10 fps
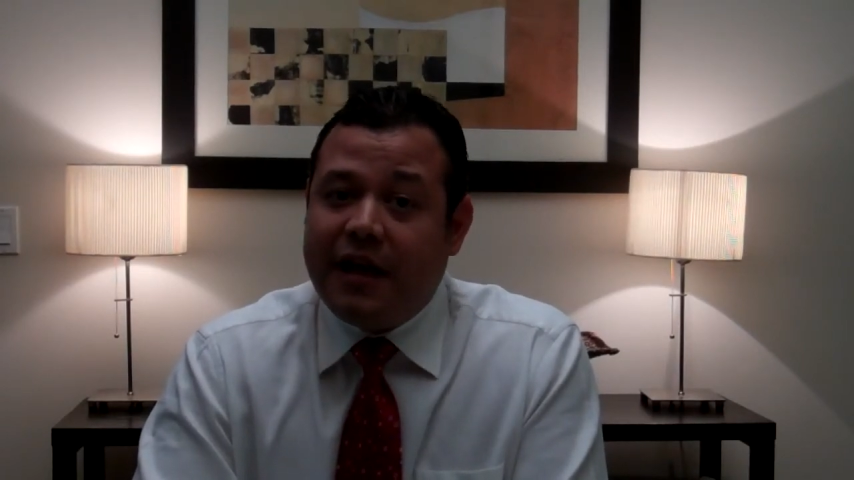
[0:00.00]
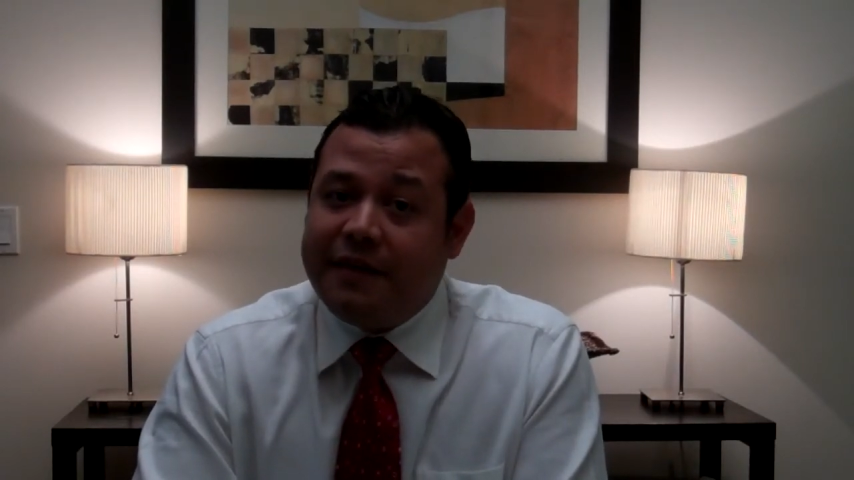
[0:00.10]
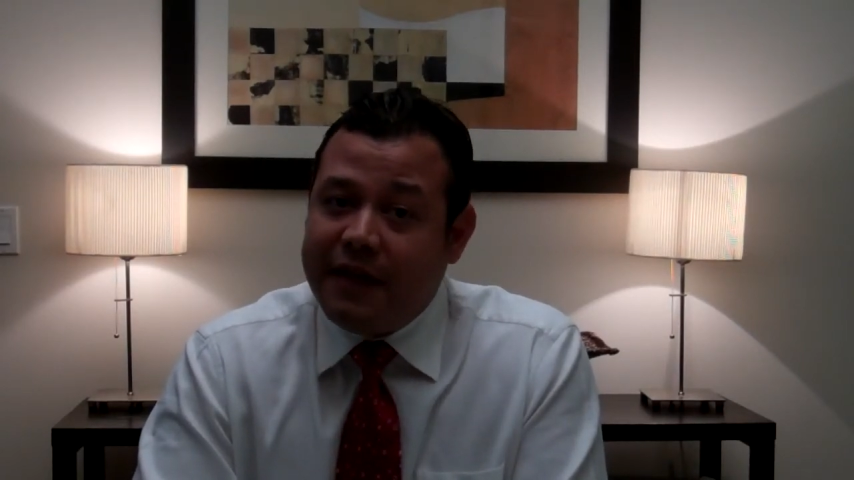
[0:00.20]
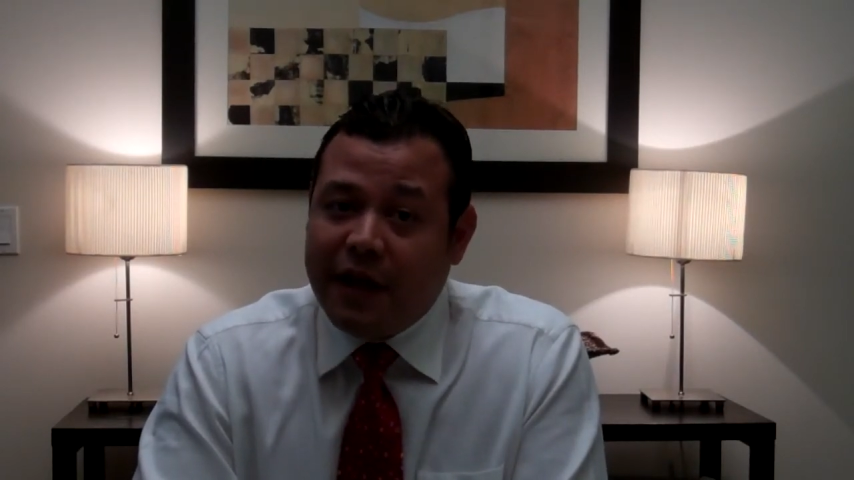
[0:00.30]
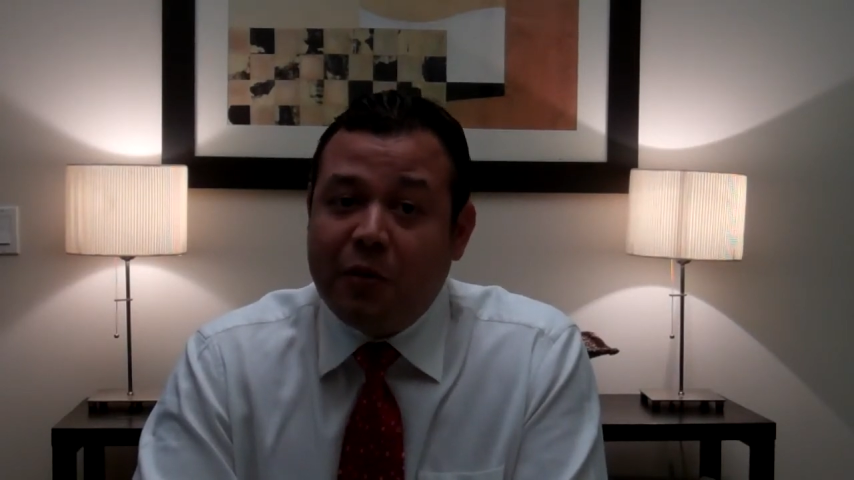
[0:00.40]

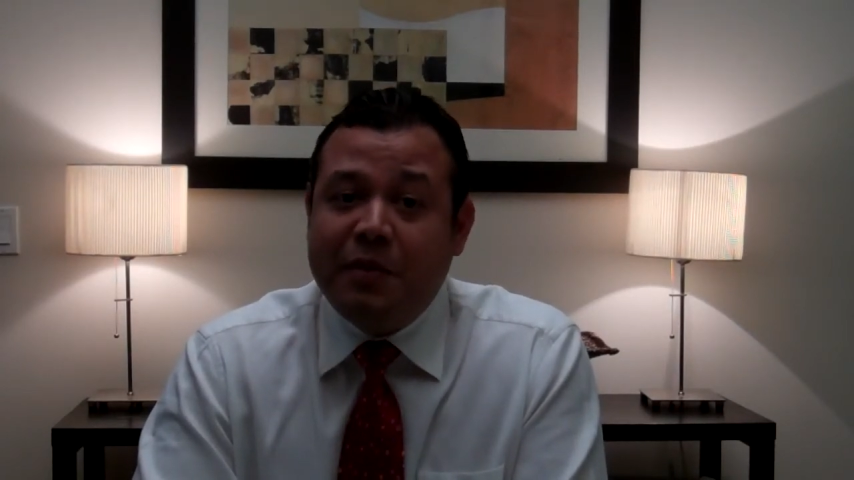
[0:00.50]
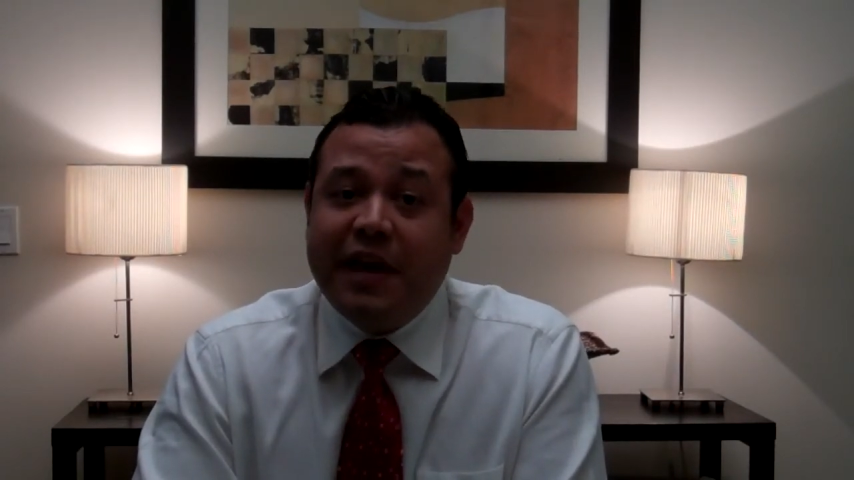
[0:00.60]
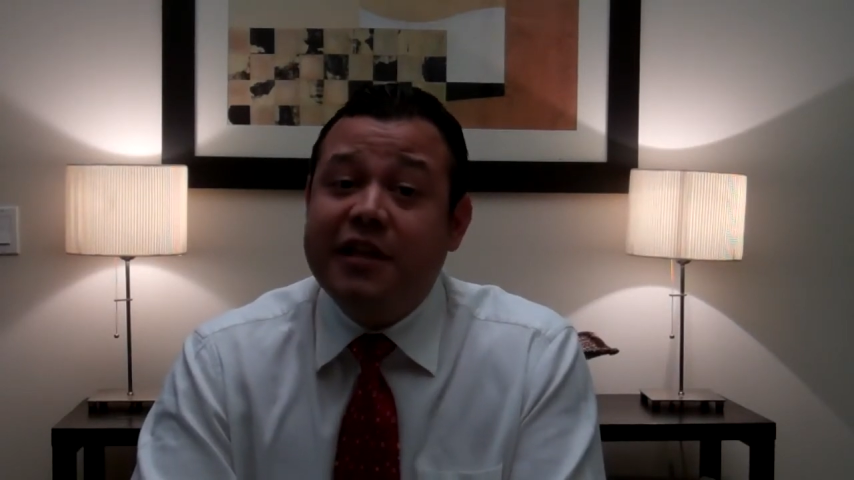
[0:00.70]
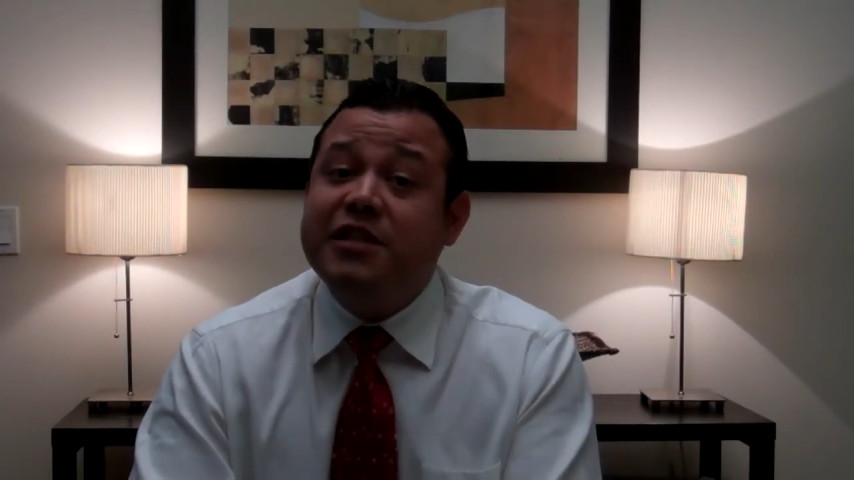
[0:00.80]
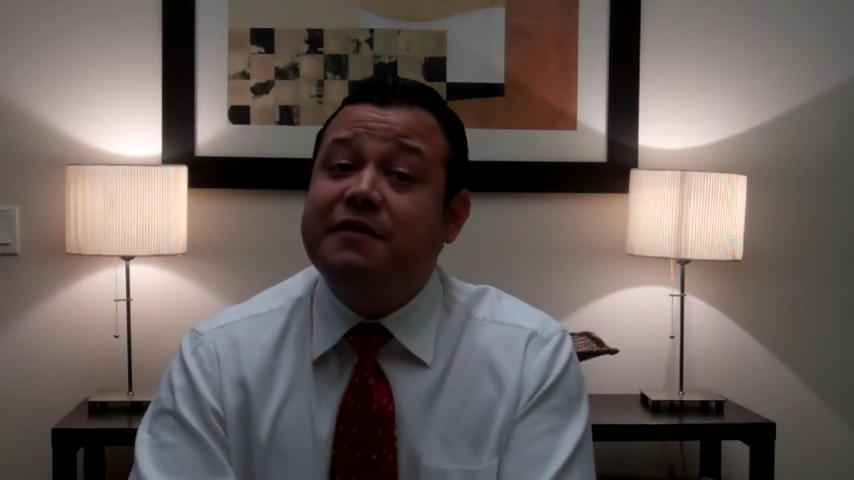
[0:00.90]
at the
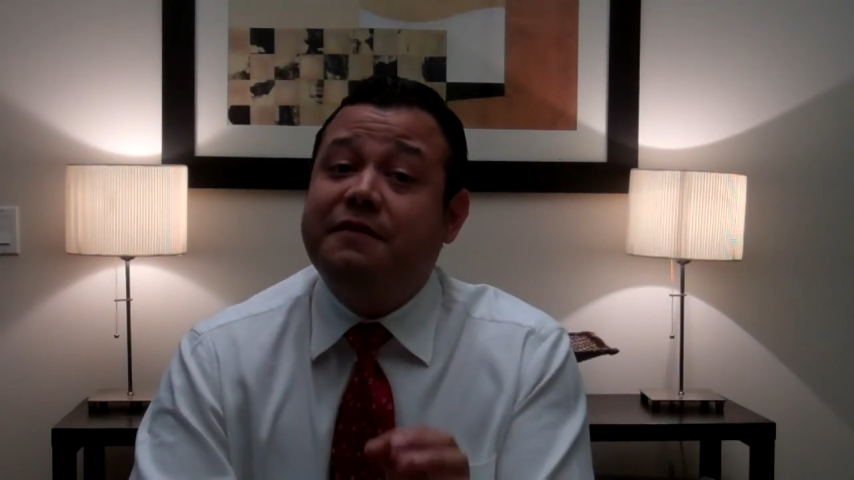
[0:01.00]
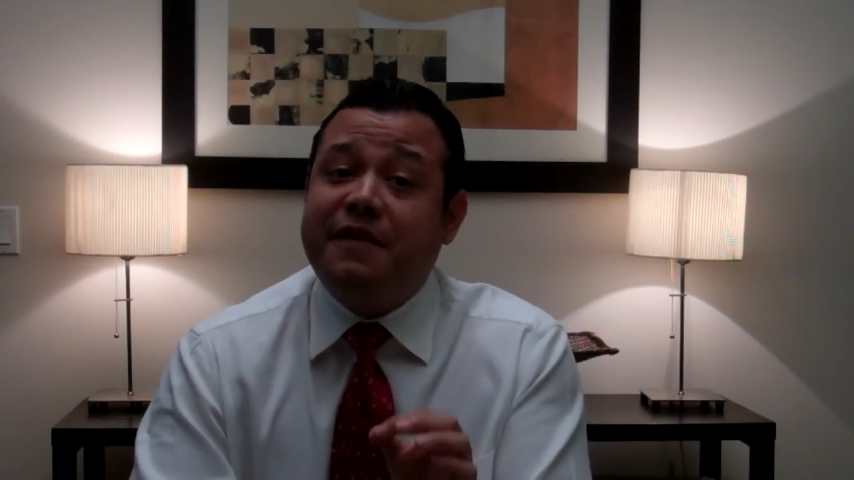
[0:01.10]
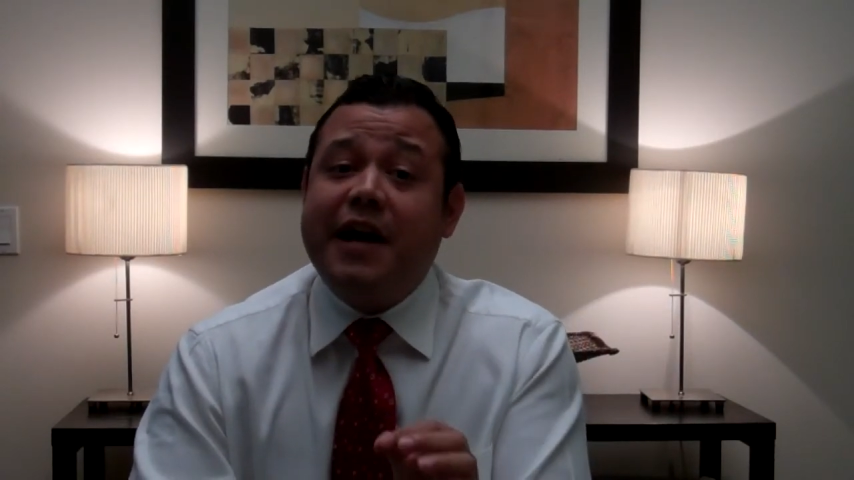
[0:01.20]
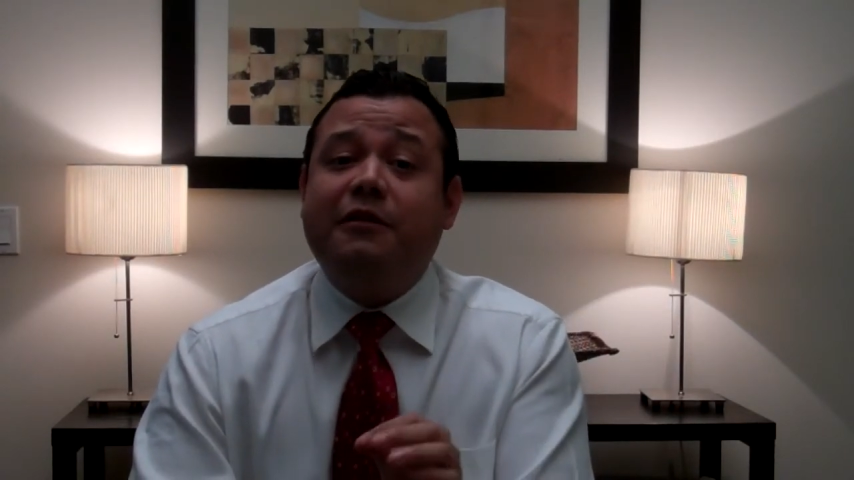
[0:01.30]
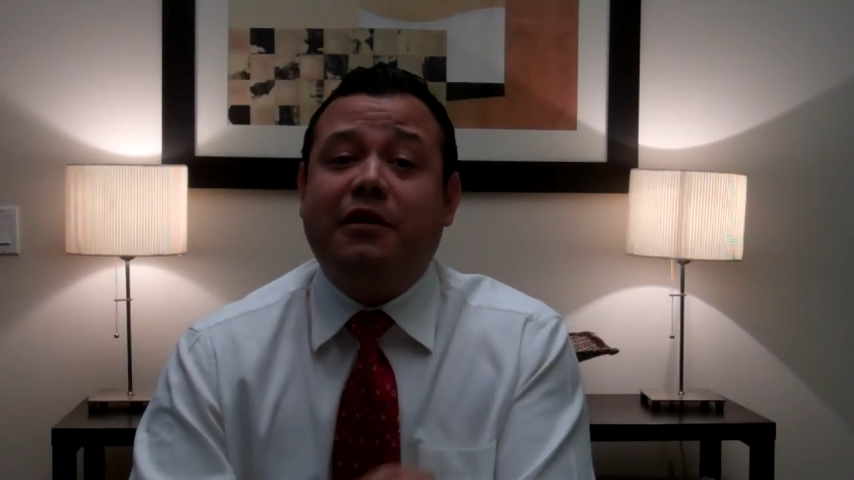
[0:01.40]
LPN's
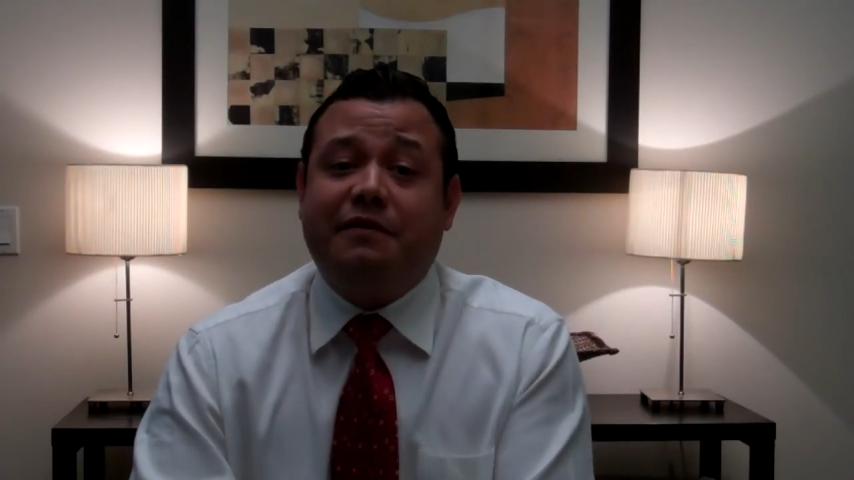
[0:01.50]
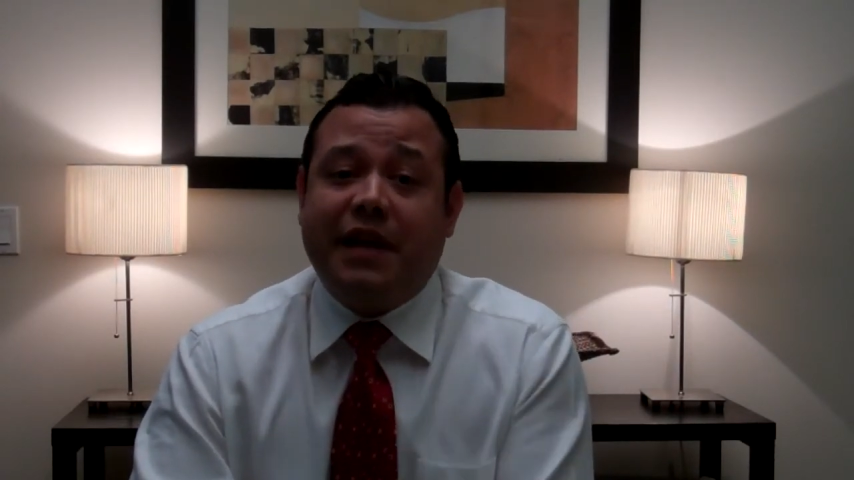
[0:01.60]
final